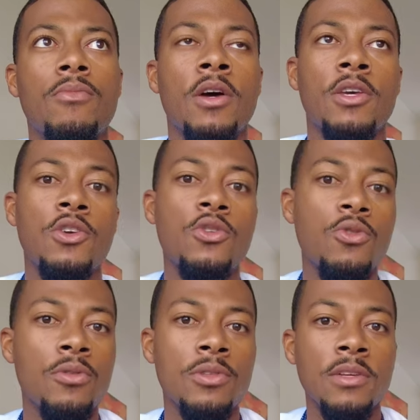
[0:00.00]

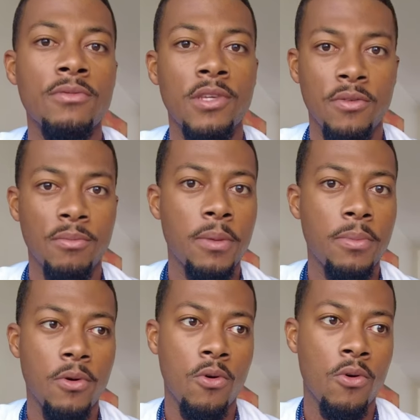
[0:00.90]
accused of giving
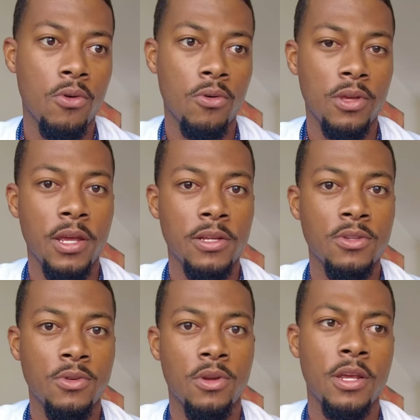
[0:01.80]
people oral
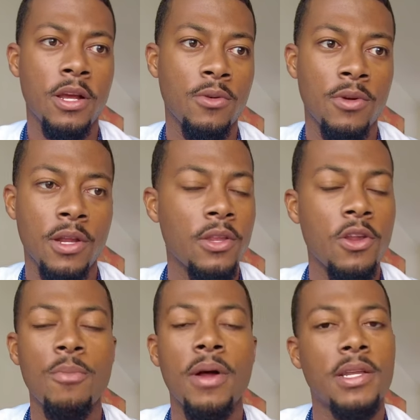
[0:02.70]
cancer or yellow.
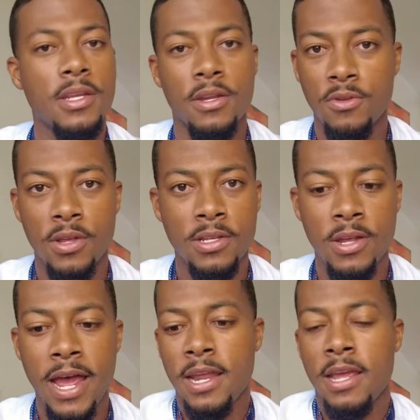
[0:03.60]
Nobody's gonna do that.
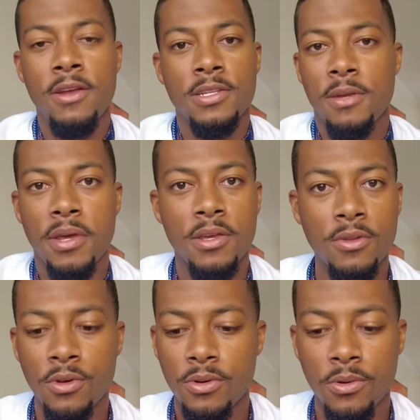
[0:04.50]
How the hell does that make you
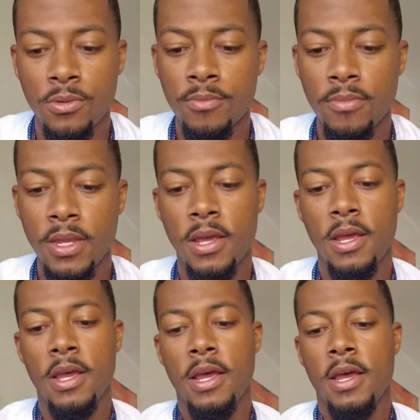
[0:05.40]
look cool?
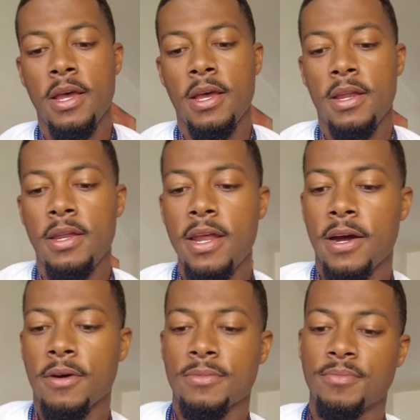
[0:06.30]

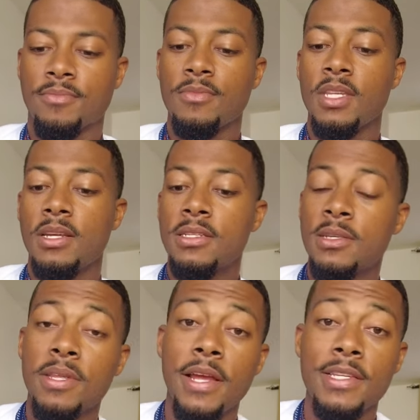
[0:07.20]
Now,
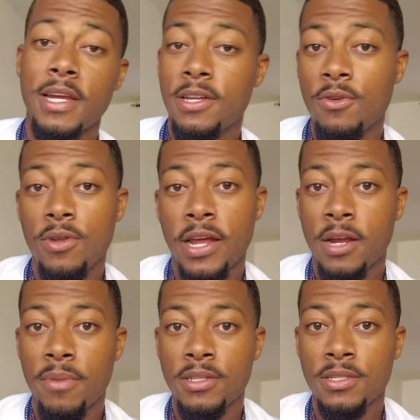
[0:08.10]
some things I don't like
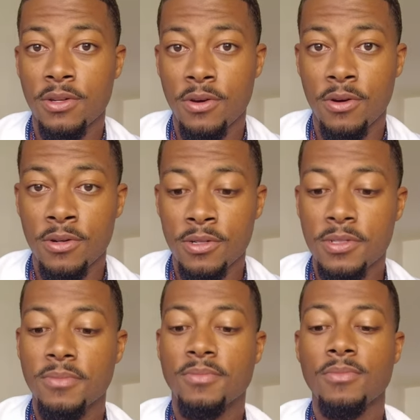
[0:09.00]
about
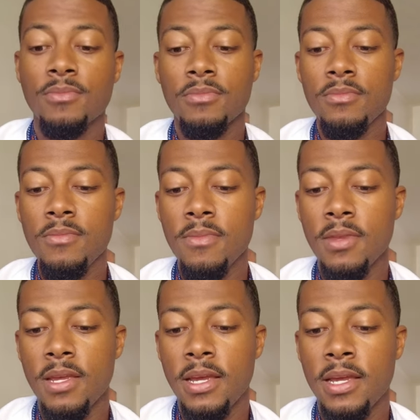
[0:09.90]
cigars
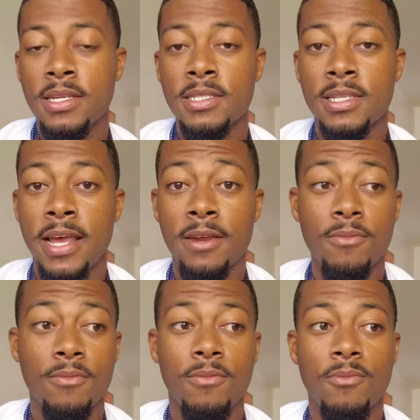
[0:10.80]
is that
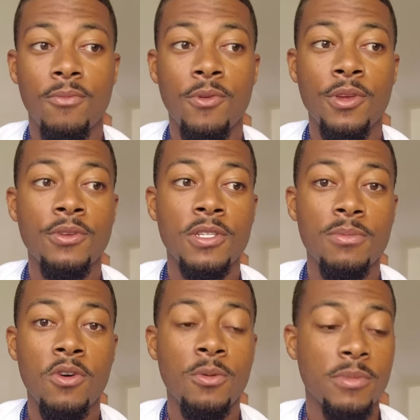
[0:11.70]
when you
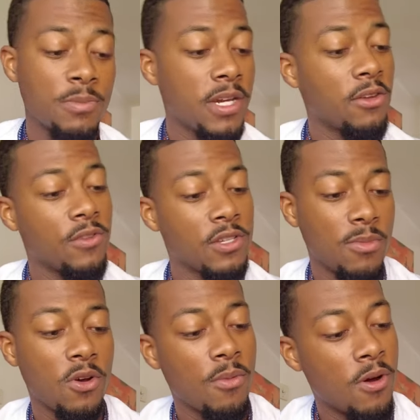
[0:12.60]
smoke them, especially if you
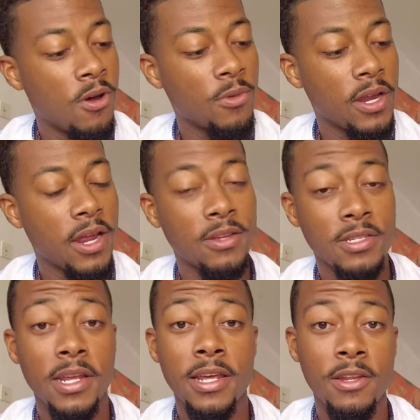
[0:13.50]
smoke them all the way down to
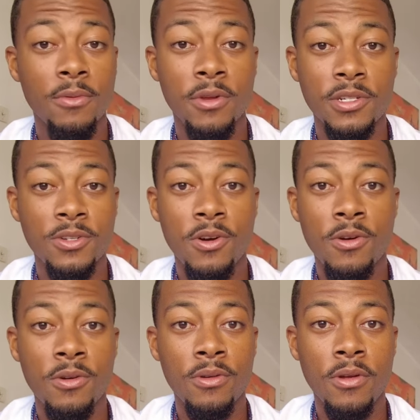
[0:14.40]
the end, they're really
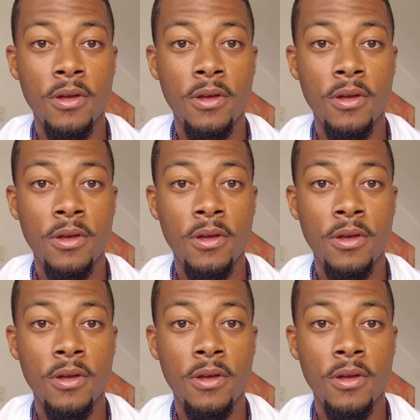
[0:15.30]
strong,